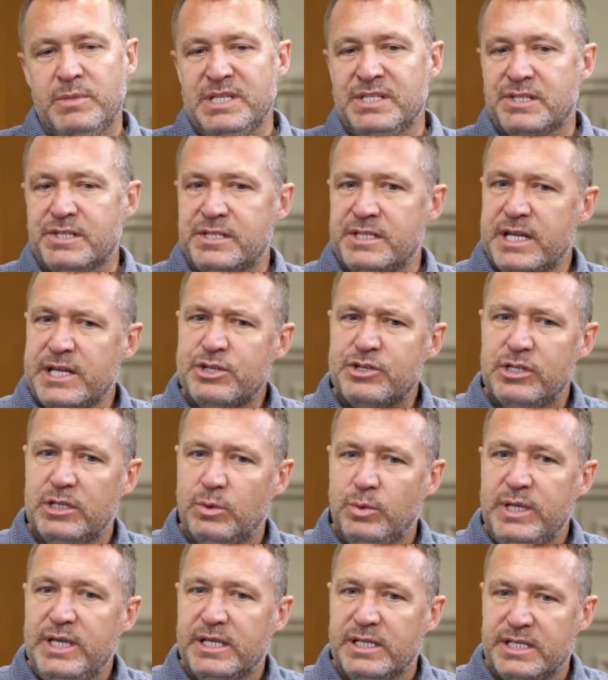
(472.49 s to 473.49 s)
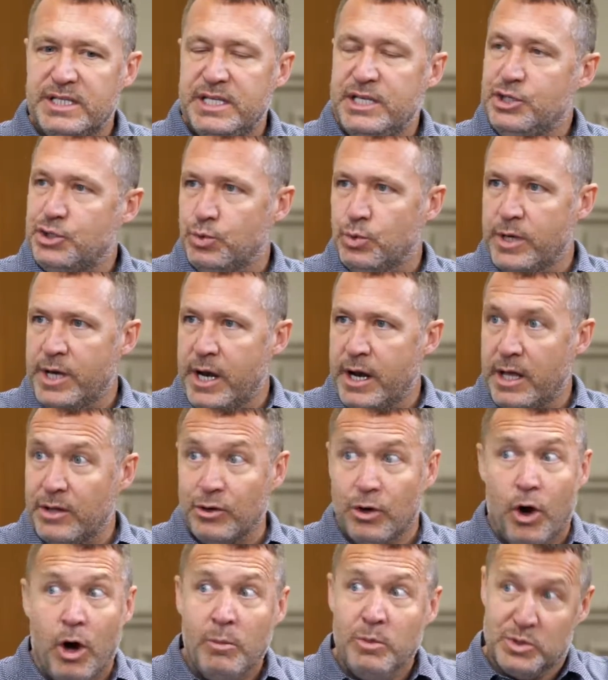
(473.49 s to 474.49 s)
means essentially we can teach one
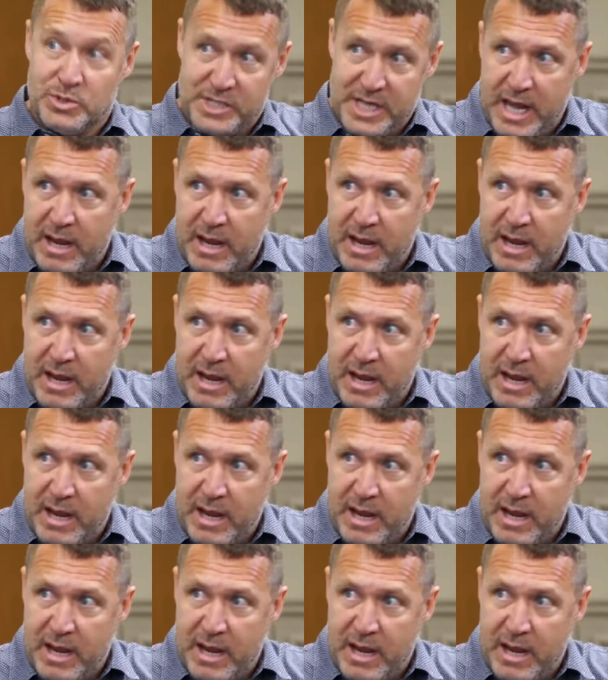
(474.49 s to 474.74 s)
another almost